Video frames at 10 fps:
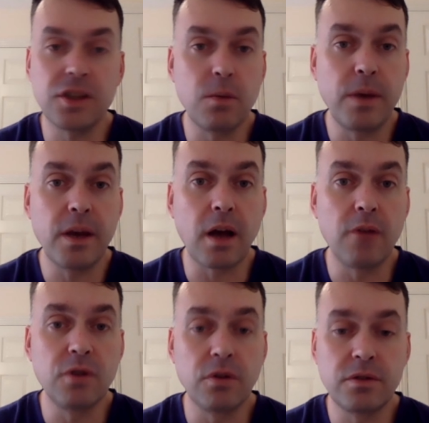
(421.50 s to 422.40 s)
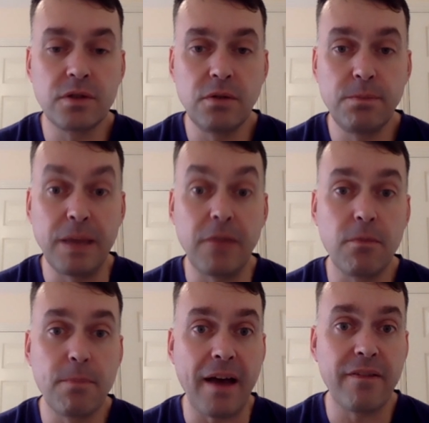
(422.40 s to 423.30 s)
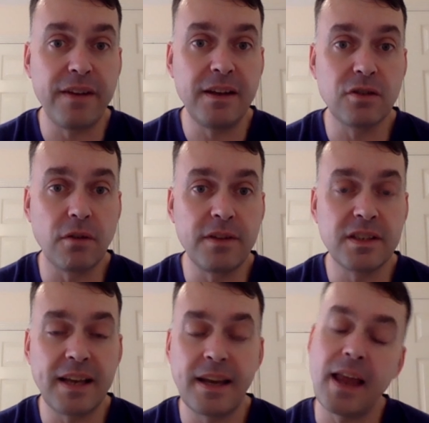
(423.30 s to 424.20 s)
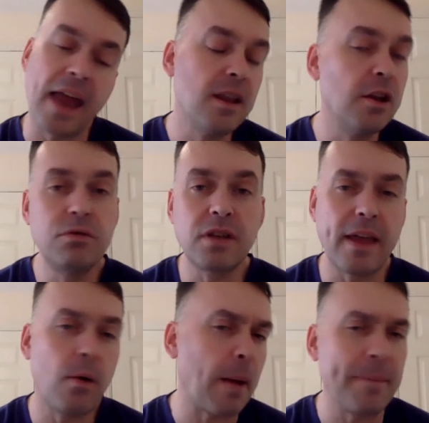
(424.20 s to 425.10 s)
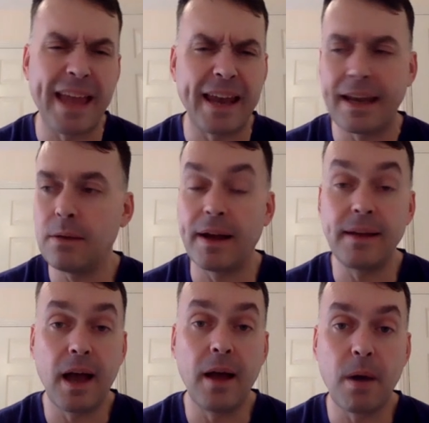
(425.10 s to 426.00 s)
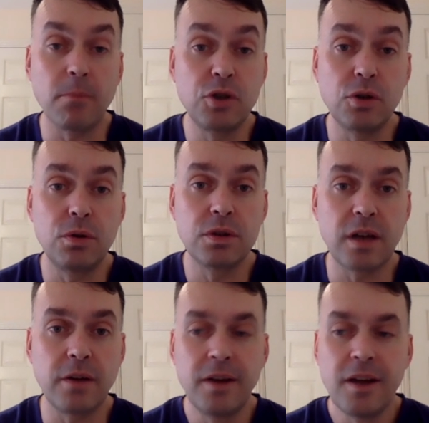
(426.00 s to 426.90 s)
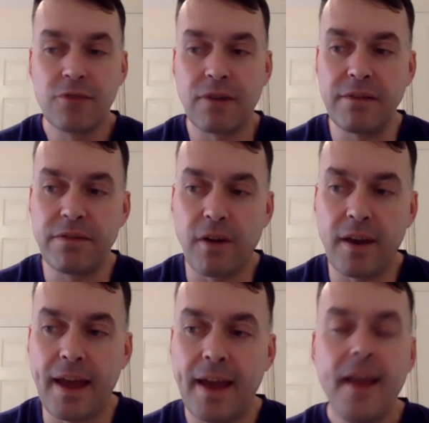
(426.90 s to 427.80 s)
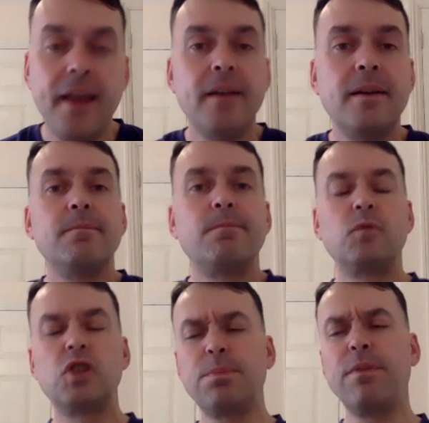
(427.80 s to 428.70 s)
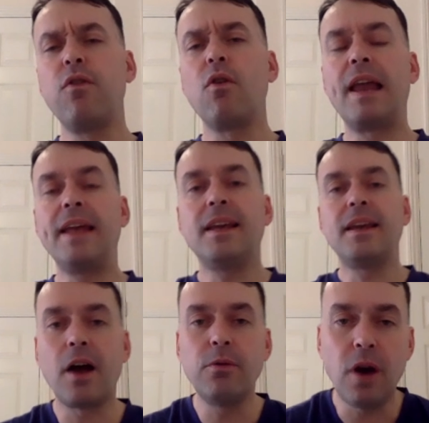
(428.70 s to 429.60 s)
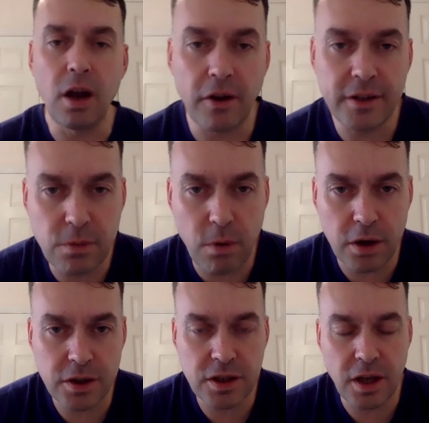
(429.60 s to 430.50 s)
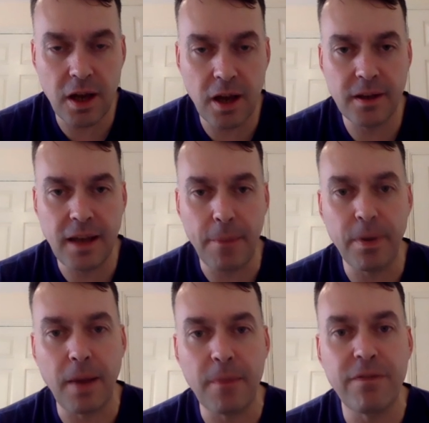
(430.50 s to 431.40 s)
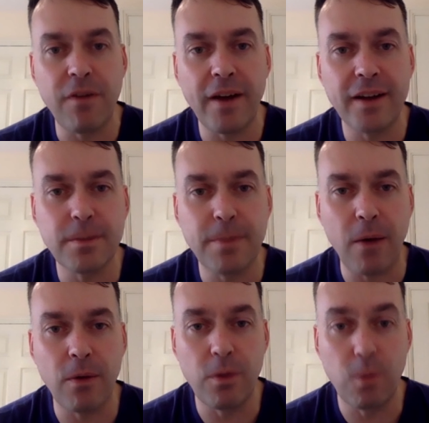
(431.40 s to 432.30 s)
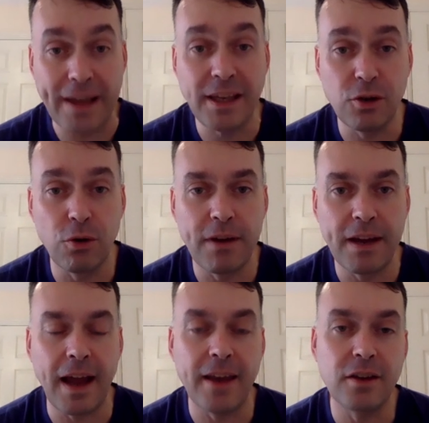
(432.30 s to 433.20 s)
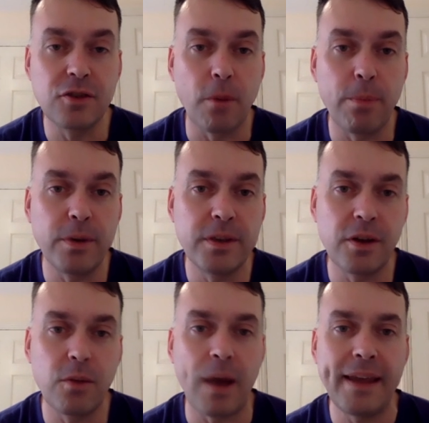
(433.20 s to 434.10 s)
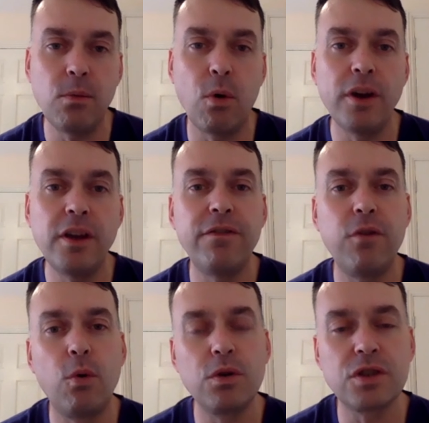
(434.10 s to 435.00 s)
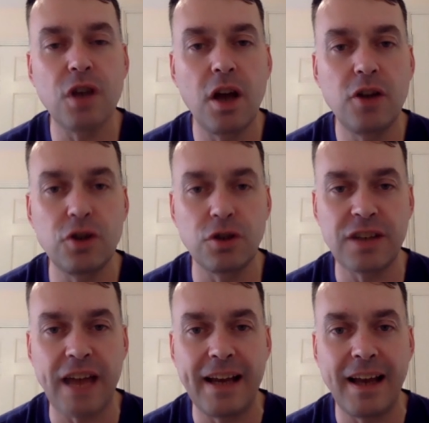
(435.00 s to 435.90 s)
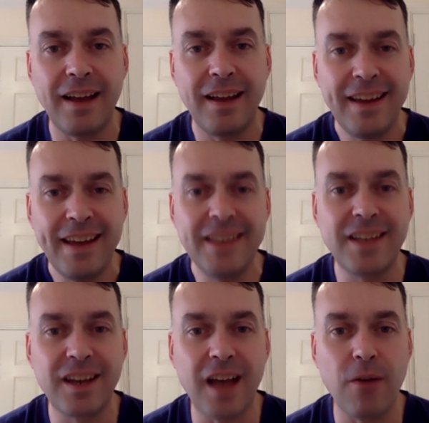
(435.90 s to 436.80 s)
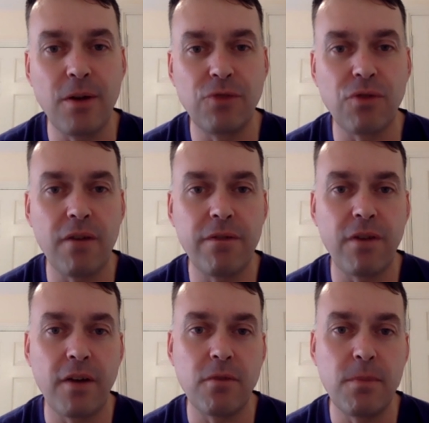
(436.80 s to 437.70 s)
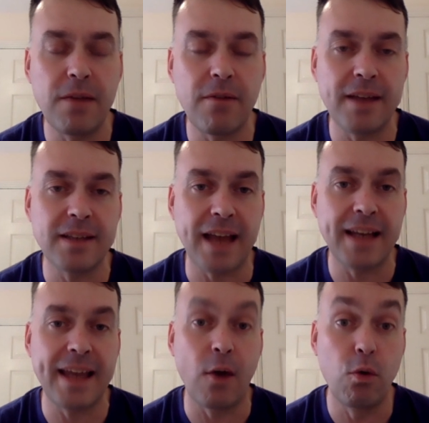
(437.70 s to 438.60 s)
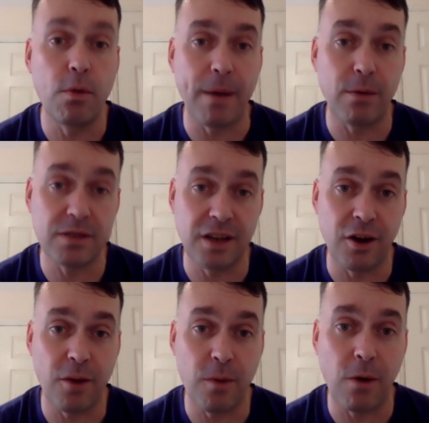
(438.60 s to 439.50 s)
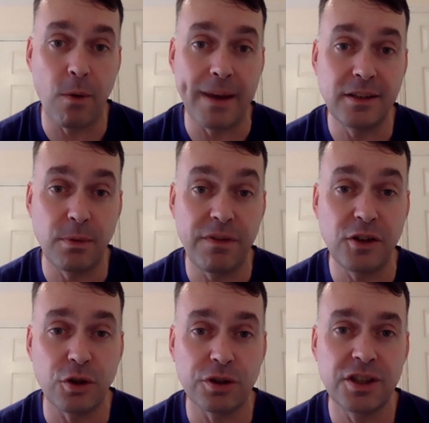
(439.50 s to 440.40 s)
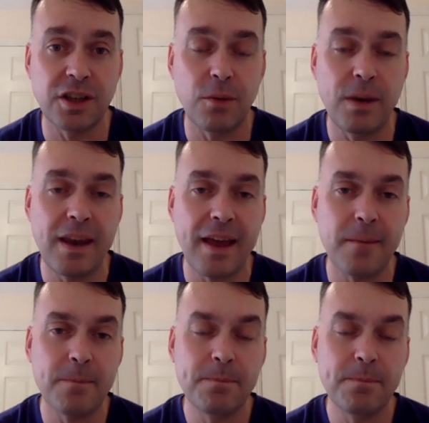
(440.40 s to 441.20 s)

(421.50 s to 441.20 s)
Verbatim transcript: So the winner goes on to bigger and better things, obviously, and, and the loser they'll come again anyway. Um, I'm sure. So great fight. Yeah, there. definitely. Just before I let you go, I like to ask uh, the up and coming fighters about the weight you're at and the top boys at the weight. What are your thoughts? Uh, Josh Taylor is going to go and try and fight Ramirez and get all the belts at light welterweight. Do we think Josh is going to win that?